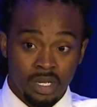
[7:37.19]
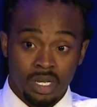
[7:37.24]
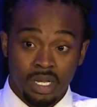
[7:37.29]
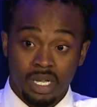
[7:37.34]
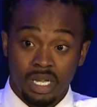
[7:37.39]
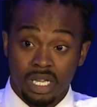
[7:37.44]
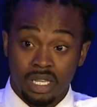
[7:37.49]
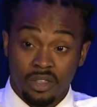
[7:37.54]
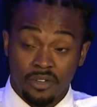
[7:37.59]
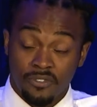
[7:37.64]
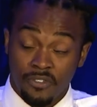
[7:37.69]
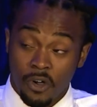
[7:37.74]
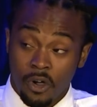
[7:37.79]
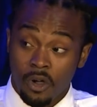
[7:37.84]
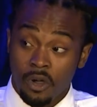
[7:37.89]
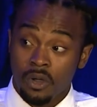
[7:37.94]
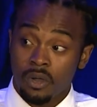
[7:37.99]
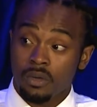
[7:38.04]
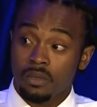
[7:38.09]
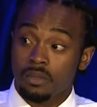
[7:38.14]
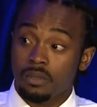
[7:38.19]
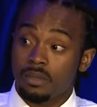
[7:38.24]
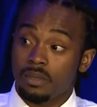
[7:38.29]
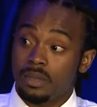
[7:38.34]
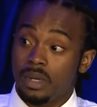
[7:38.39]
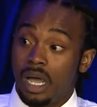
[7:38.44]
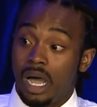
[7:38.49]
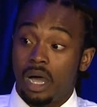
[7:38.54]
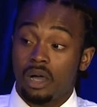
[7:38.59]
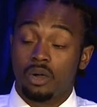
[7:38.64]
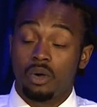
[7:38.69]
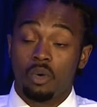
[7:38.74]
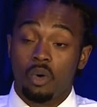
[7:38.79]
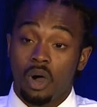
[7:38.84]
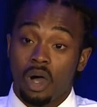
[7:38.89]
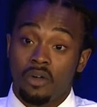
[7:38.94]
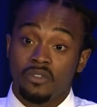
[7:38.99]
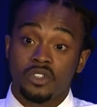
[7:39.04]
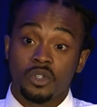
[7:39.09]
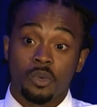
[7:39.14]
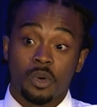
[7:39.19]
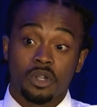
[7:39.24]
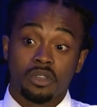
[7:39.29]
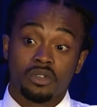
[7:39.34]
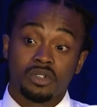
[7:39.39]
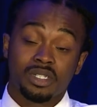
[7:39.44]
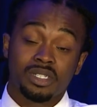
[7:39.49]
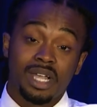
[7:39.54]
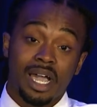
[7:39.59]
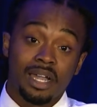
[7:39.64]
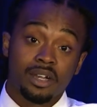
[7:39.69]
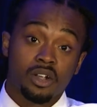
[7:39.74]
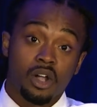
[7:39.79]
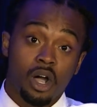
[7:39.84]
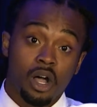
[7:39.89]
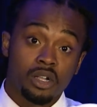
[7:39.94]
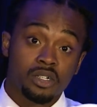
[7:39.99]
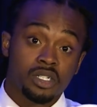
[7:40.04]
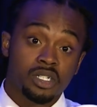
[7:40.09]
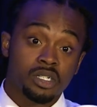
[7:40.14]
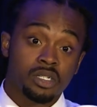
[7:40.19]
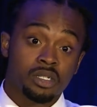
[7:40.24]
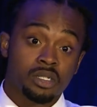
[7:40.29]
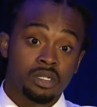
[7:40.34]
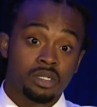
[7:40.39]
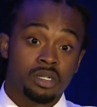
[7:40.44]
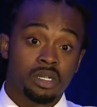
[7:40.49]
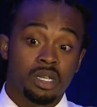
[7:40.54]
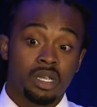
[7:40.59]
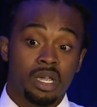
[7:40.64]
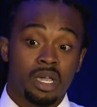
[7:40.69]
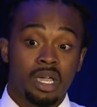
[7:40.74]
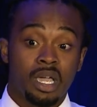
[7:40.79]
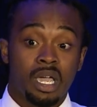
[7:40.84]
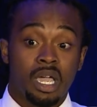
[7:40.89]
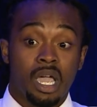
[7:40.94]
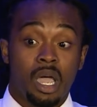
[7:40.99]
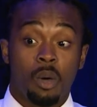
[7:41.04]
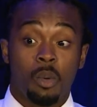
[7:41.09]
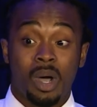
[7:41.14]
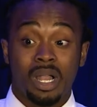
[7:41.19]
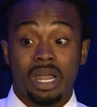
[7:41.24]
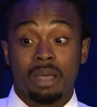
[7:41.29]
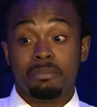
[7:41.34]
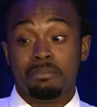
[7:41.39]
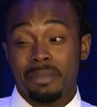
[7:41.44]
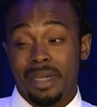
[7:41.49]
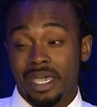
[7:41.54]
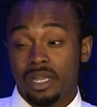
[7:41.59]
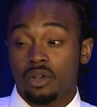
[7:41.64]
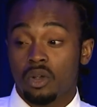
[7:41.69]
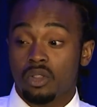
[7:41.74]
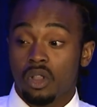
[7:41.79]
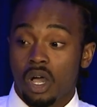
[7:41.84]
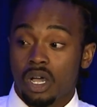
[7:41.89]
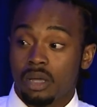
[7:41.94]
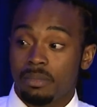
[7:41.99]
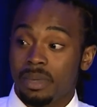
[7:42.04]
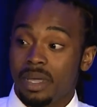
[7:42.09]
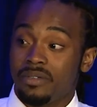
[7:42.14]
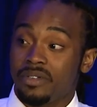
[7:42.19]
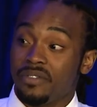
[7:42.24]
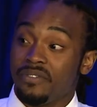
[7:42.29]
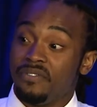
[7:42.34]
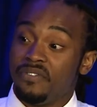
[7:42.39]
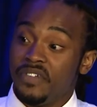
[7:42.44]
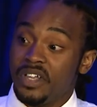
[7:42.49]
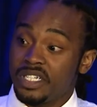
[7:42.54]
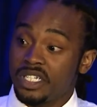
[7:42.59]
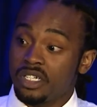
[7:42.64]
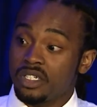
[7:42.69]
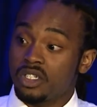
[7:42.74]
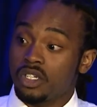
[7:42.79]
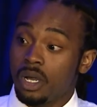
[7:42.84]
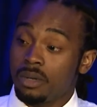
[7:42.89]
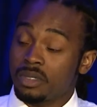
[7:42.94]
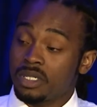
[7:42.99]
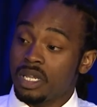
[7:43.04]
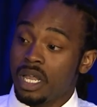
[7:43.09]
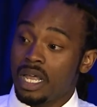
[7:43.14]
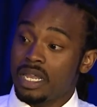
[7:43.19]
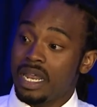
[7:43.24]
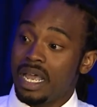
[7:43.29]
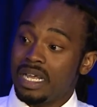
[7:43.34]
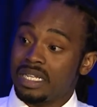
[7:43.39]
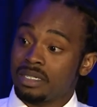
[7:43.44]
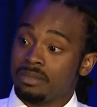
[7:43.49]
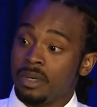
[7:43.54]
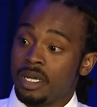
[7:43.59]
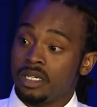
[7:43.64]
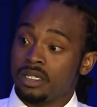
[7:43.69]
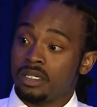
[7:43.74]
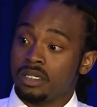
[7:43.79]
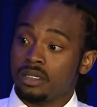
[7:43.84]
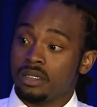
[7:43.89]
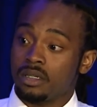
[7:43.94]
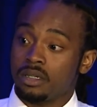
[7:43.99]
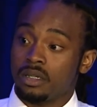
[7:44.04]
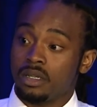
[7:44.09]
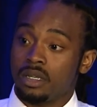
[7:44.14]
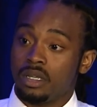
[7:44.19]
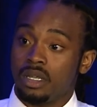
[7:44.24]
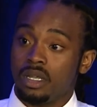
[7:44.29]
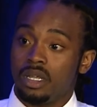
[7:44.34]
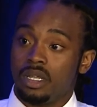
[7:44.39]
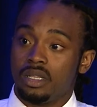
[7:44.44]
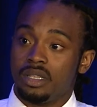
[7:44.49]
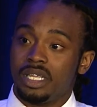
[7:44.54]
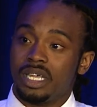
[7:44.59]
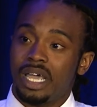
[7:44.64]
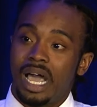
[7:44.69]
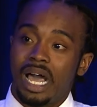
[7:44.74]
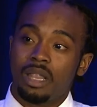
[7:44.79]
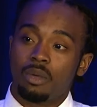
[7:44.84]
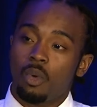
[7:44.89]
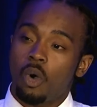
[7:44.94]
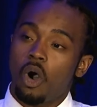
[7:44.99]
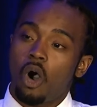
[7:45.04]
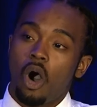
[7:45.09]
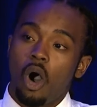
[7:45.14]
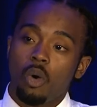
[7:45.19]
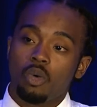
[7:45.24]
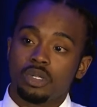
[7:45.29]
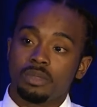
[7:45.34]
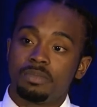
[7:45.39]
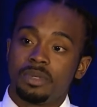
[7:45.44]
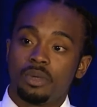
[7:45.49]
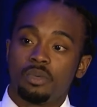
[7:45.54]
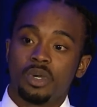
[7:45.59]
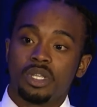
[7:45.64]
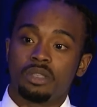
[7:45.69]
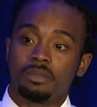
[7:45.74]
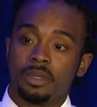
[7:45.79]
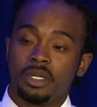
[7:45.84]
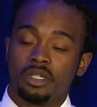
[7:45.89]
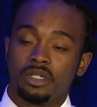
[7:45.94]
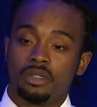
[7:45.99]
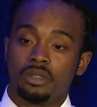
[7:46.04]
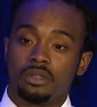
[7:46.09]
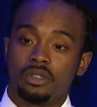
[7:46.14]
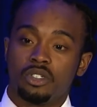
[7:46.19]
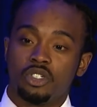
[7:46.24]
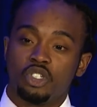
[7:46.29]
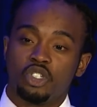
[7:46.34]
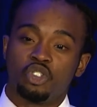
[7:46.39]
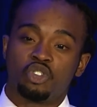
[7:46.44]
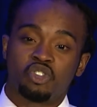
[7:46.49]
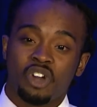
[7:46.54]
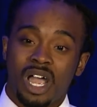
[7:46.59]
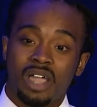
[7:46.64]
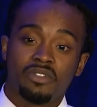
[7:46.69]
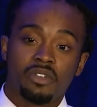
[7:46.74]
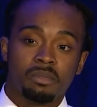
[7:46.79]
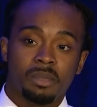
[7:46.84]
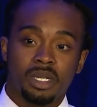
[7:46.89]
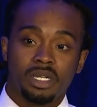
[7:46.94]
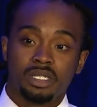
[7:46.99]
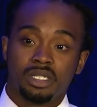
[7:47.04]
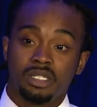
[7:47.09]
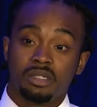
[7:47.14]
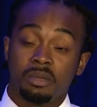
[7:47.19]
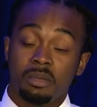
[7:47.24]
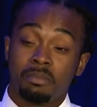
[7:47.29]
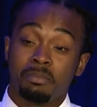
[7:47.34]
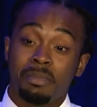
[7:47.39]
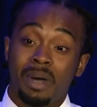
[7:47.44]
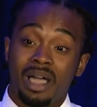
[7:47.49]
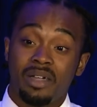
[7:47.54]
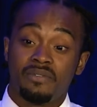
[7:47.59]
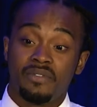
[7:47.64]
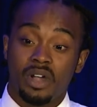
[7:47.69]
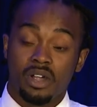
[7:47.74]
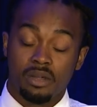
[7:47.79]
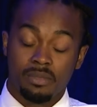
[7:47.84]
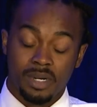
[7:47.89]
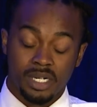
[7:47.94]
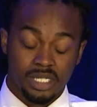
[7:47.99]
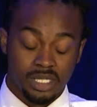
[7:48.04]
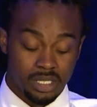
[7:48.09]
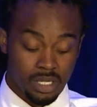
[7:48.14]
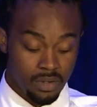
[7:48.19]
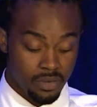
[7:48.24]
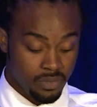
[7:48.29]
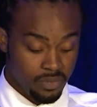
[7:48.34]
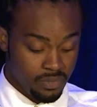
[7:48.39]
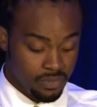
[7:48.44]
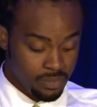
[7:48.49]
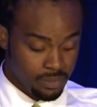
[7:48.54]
In the fall, I'll go off to one of those 9 colleges, and while I may no longer be able to visit Thompson Island as much, the island will always be with me, driving me to be my very best self.